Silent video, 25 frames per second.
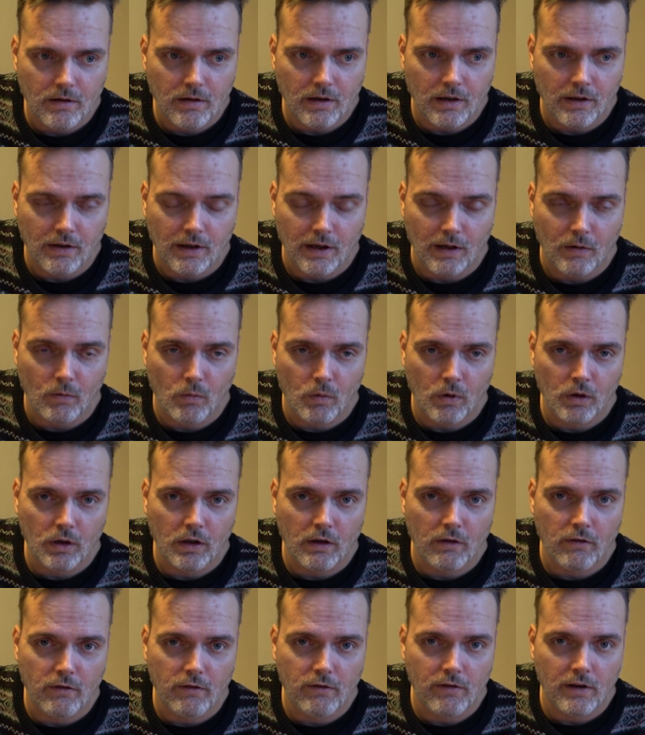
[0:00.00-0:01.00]
I think, what
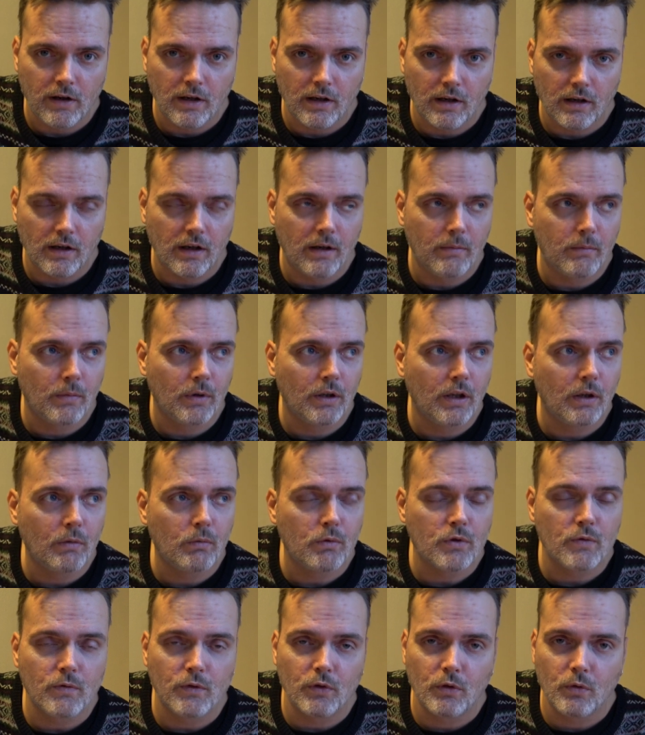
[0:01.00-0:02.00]
the fuck, but it
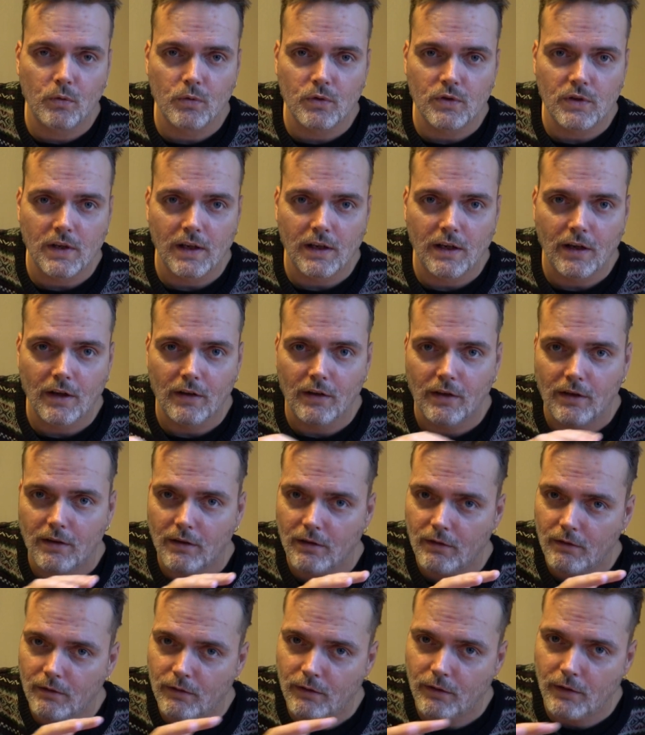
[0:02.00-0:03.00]
was for 2 seconds.
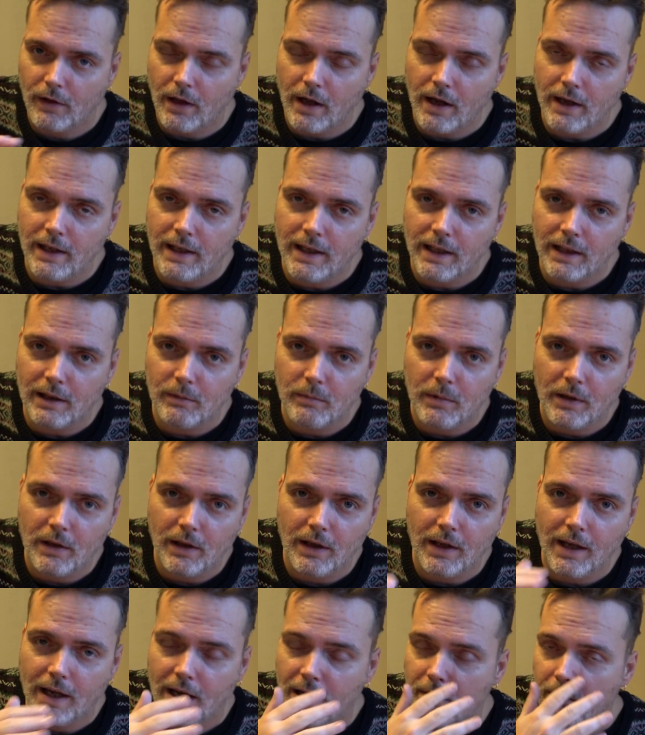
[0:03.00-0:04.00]
Fly a little bit
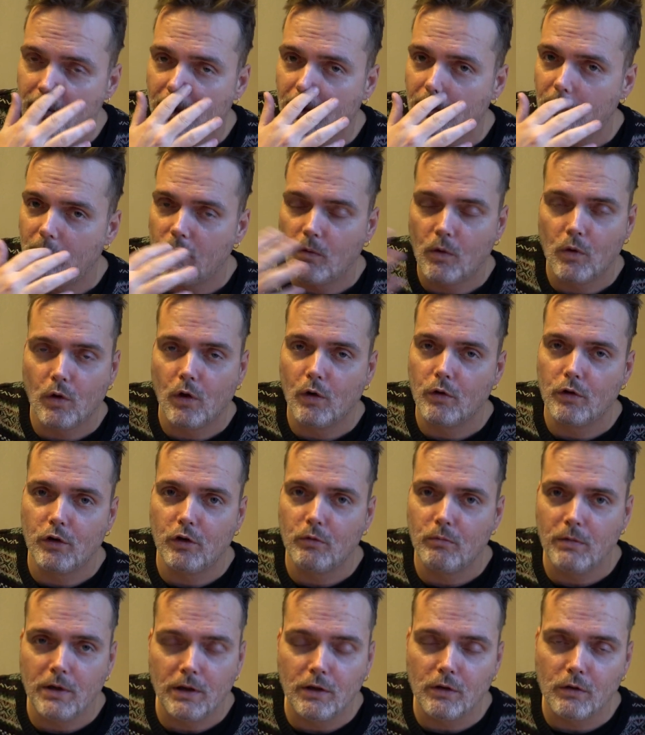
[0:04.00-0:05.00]
again, maybe
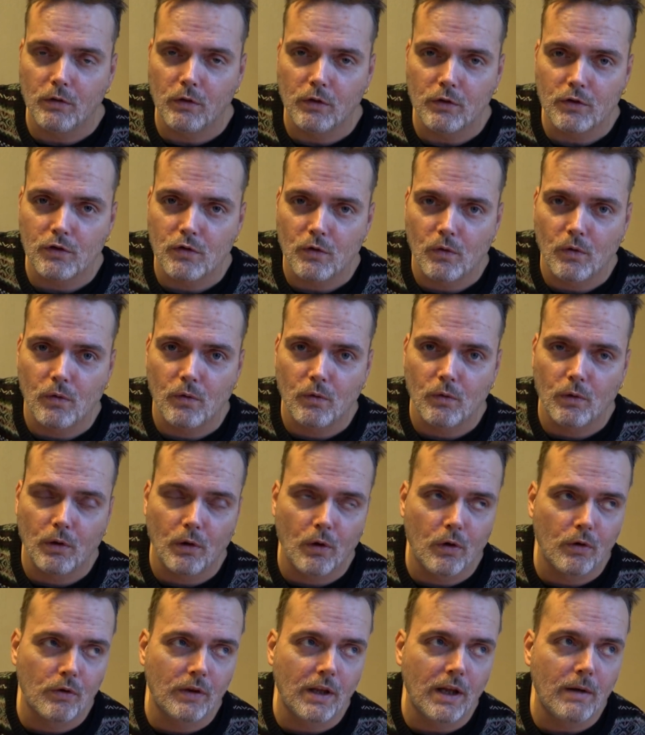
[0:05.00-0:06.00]
100 meter, not so
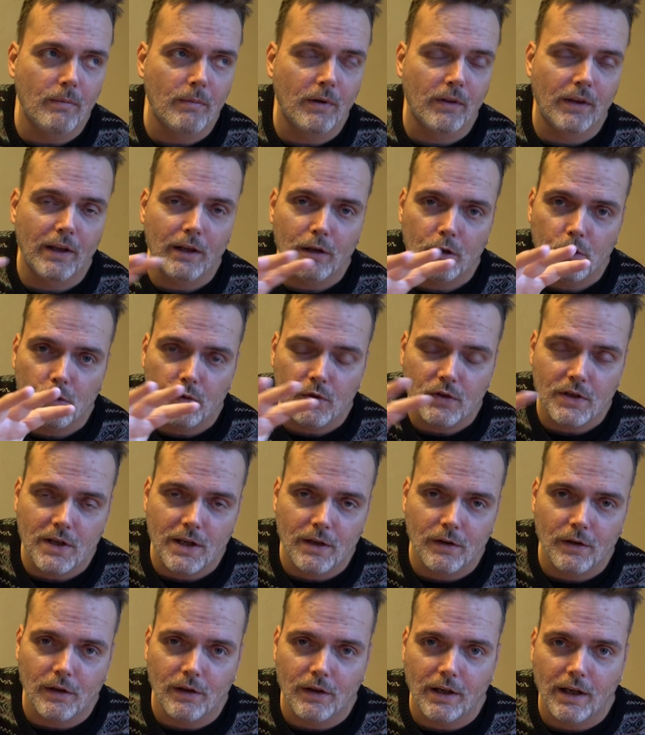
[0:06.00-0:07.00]
long time, and then lose
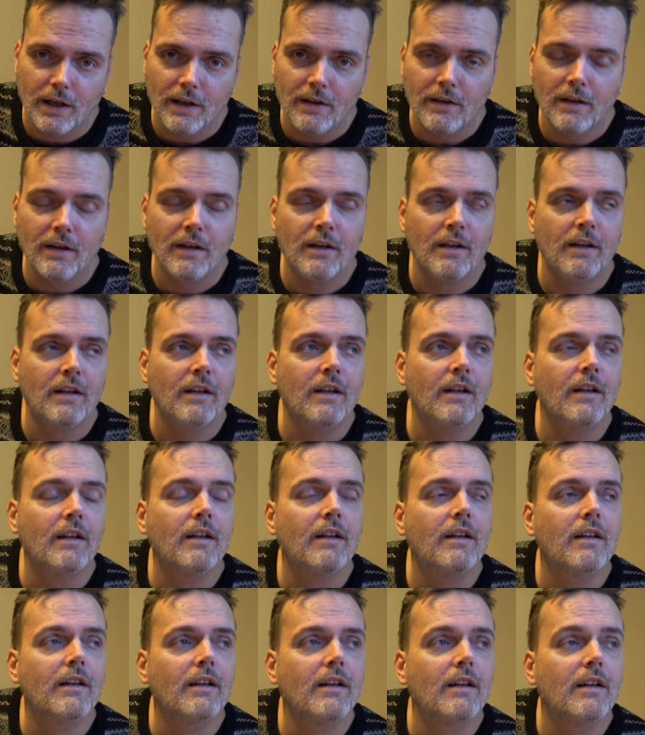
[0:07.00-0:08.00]
signal again.
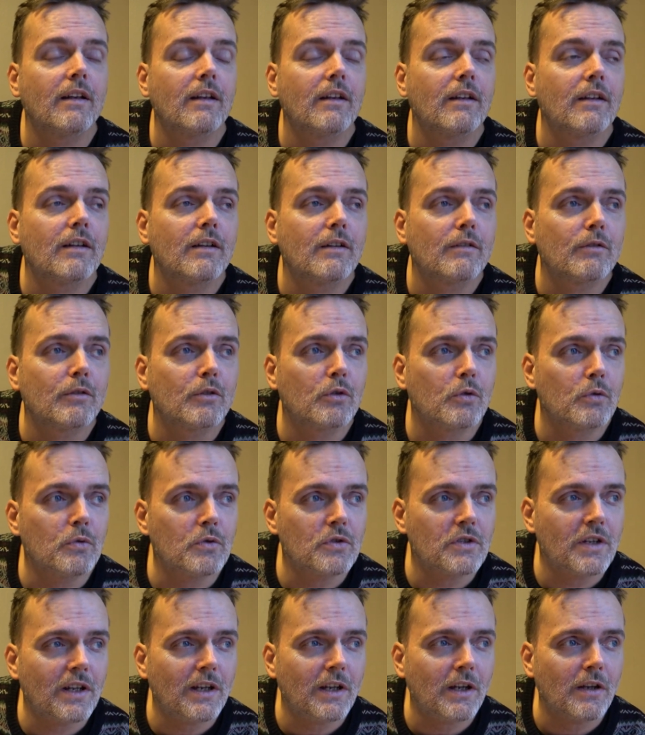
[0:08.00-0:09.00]
for 2
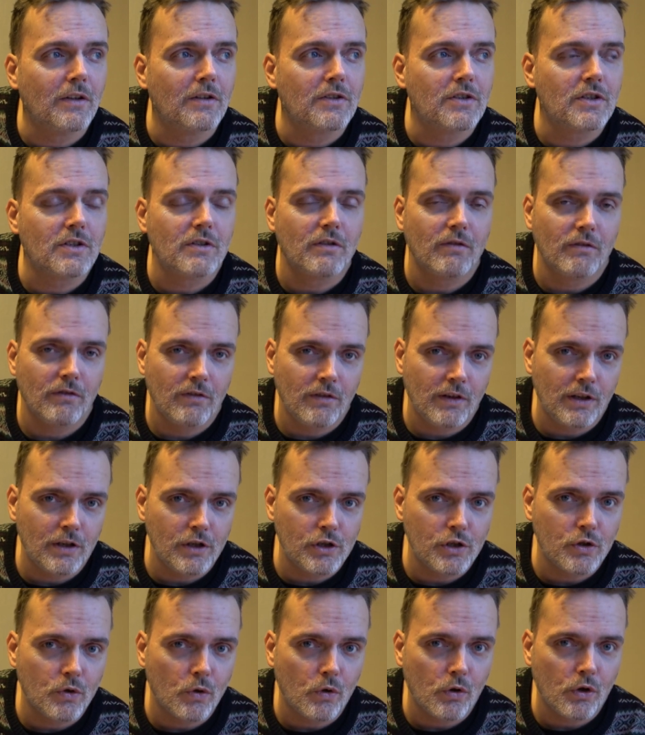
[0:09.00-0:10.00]
seconds, very
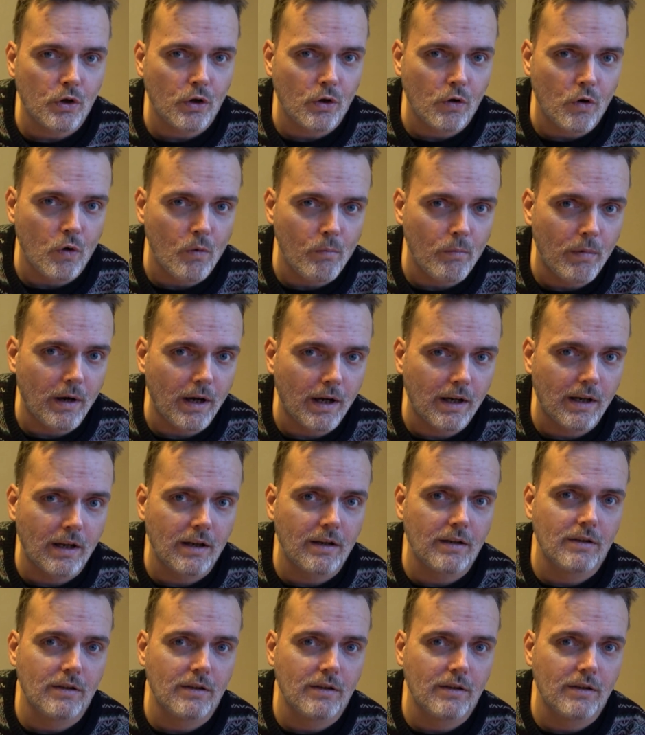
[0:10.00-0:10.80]
short comeback.